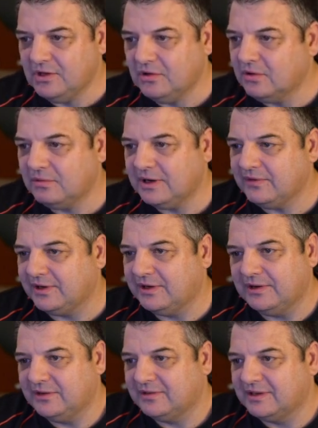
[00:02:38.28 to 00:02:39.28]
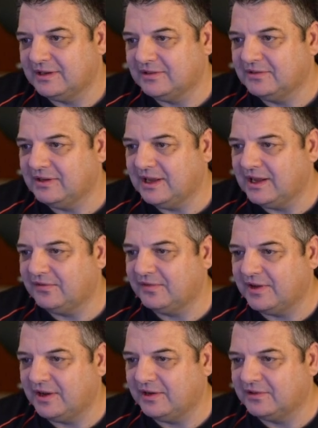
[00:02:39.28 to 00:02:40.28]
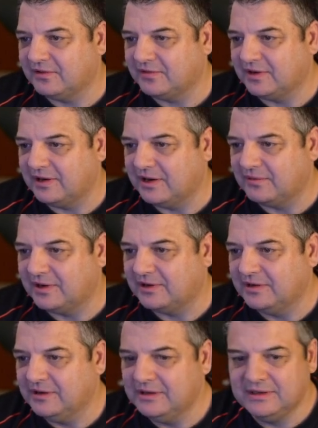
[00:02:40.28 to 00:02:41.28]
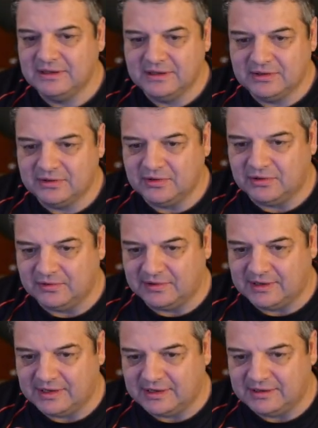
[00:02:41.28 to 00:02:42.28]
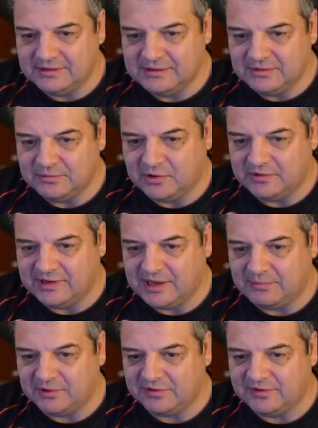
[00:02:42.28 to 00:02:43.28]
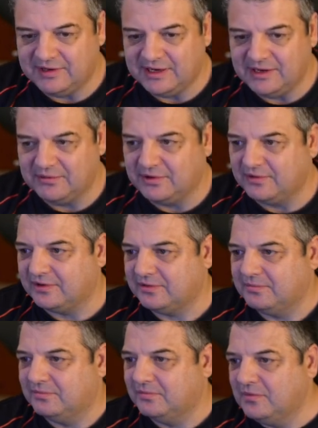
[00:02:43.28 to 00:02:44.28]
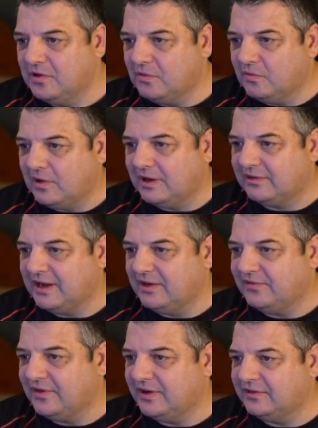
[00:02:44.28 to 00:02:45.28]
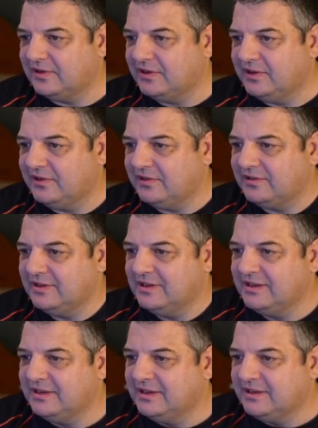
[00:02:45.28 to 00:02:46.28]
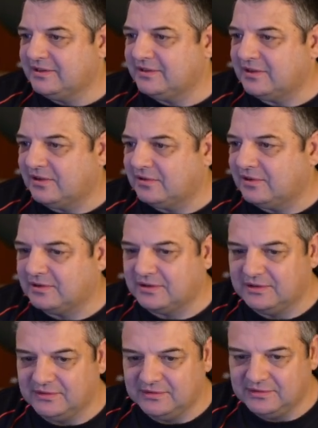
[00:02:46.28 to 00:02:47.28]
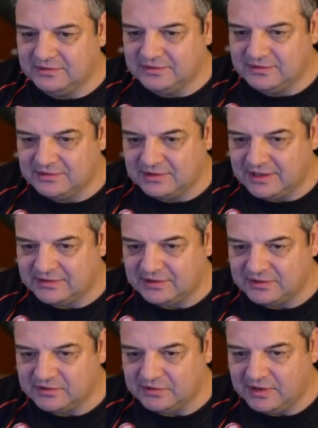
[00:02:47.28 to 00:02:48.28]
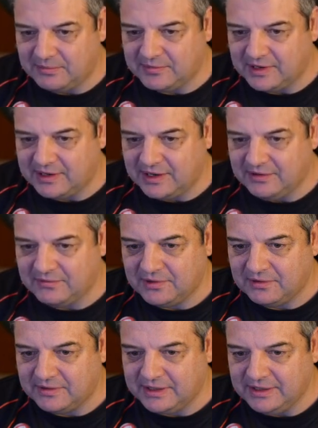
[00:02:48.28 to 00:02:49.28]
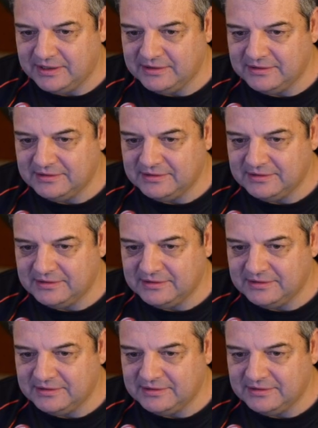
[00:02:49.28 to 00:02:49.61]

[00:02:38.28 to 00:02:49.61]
or whatever you're using, headphones. I've got another one called Multi-Output Stinger, where I've got some wireless headphones I use. So I can actually, I should update that while we're here.